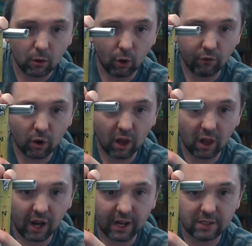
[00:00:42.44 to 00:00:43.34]
Overall
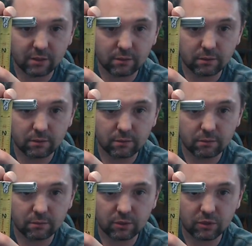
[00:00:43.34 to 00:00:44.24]
height
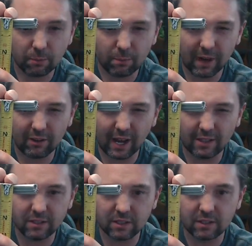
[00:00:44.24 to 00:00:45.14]
is about
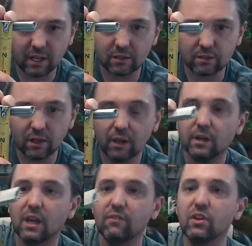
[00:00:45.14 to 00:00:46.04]
9/16,
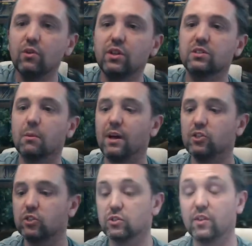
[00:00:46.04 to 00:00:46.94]
giving you this
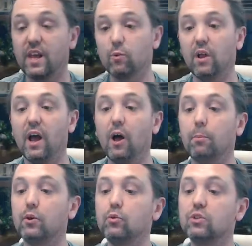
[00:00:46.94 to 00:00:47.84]
dimension so that it will help
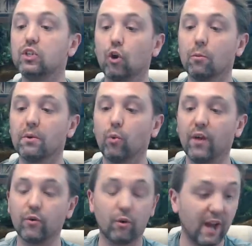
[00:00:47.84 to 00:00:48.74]
you determine
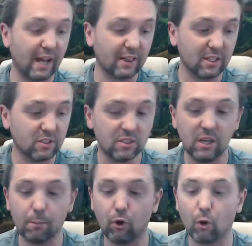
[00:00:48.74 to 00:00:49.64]
whether or not this is the
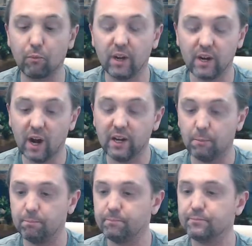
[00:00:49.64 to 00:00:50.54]
appropriate
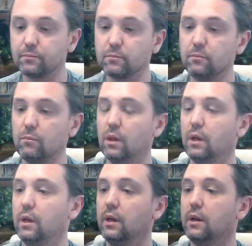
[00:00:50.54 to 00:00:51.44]
item.
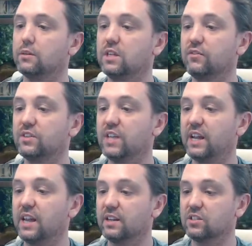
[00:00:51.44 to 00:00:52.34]
To even take
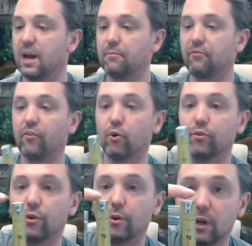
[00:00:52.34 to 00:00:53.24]
that a step
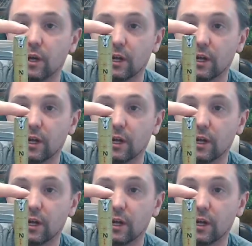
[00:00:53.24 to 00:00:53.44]
further,